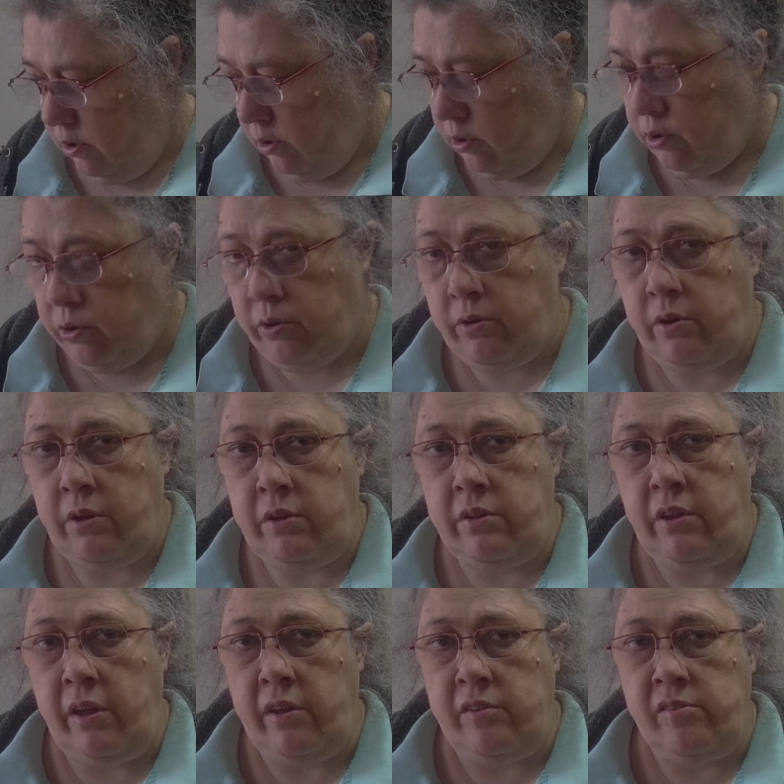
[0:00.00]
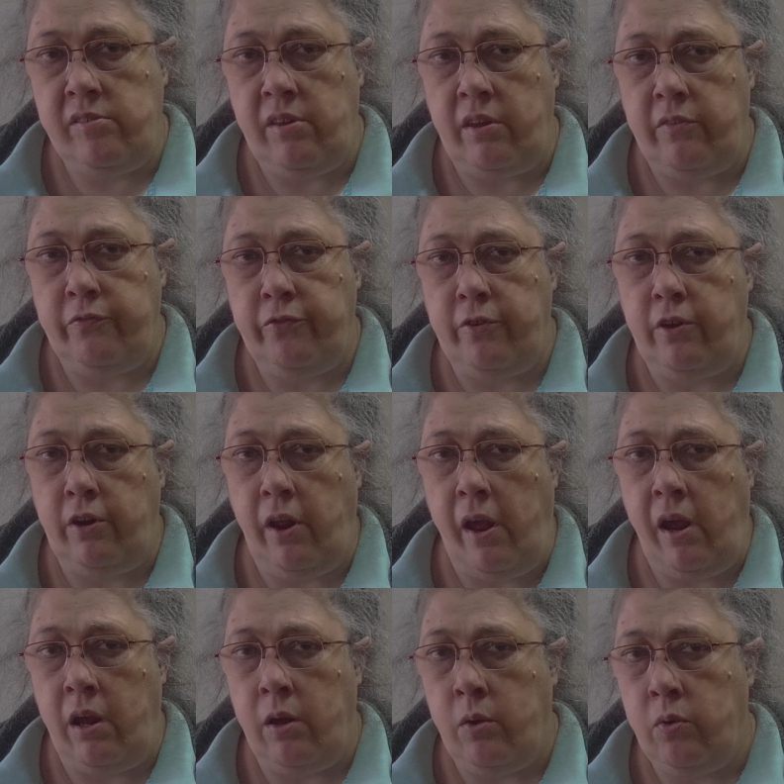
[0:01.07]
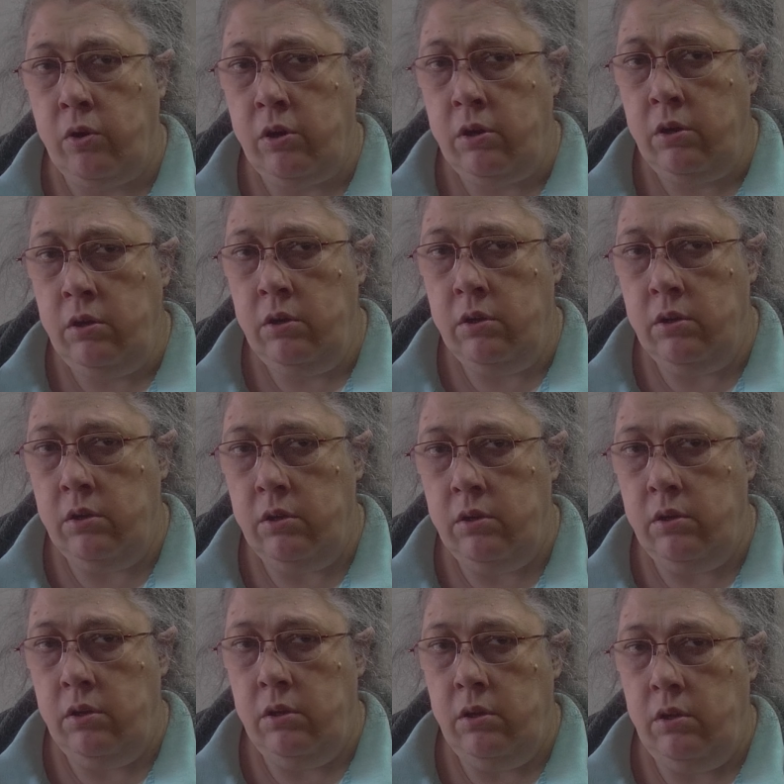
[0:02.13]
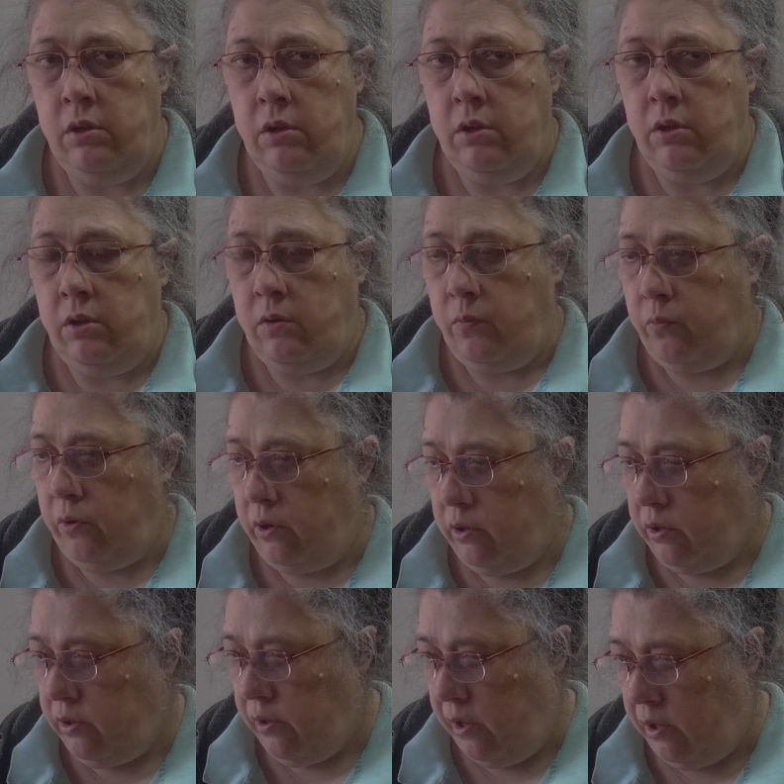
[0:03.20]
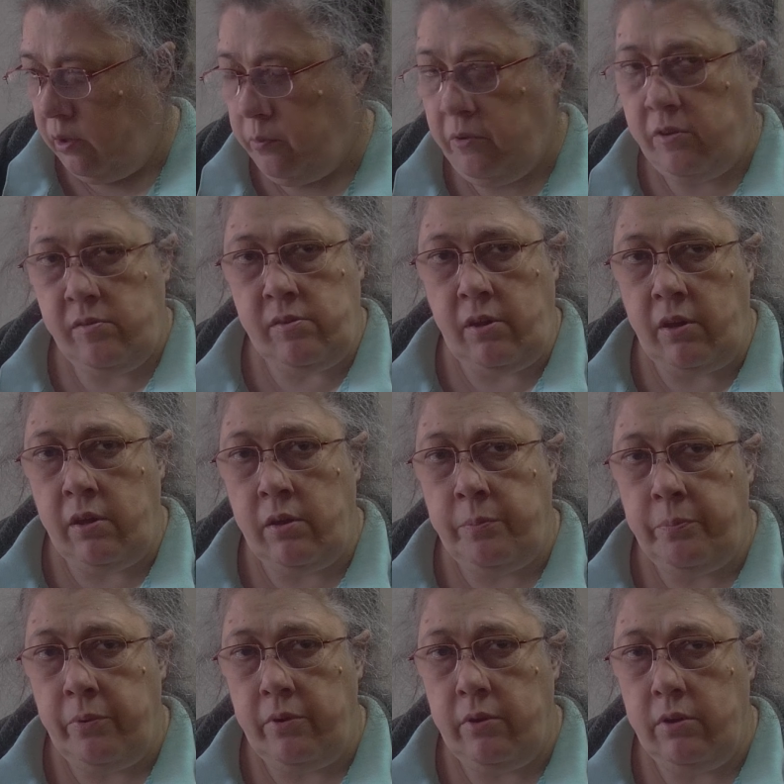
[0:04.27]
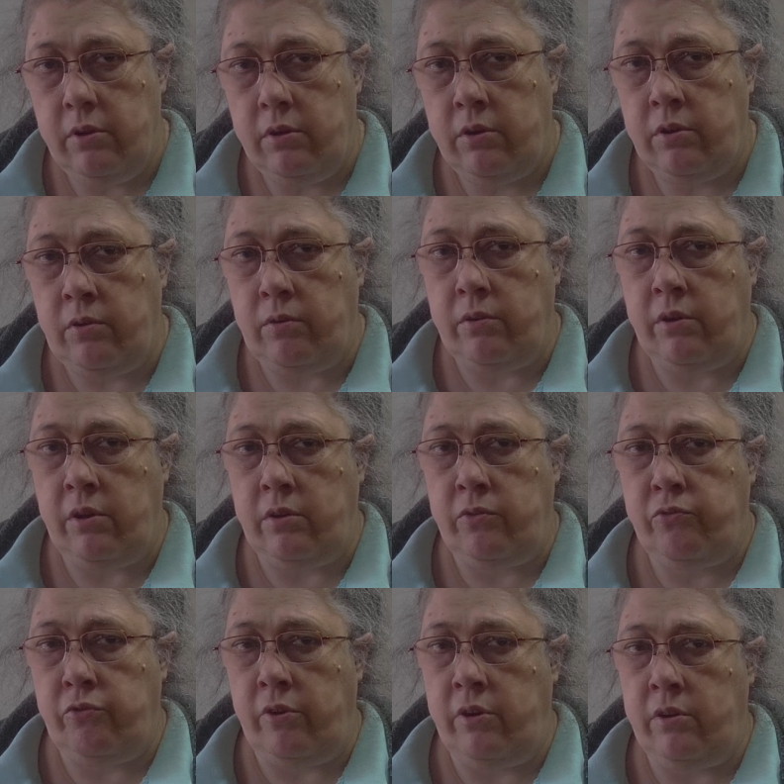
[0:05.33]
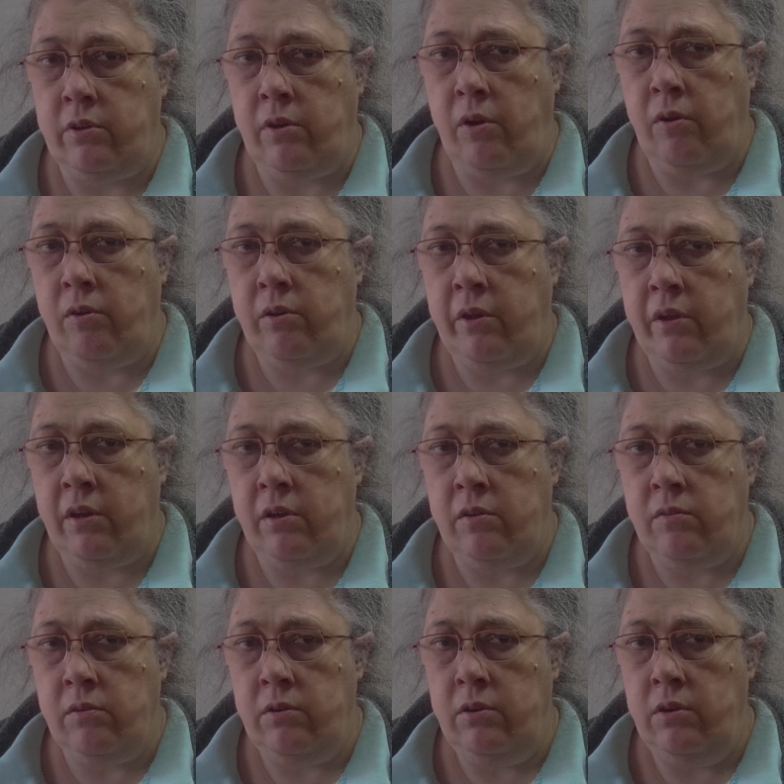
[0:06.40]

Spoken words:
You'll let that set for an hour. When time is up, you'll drain it all out.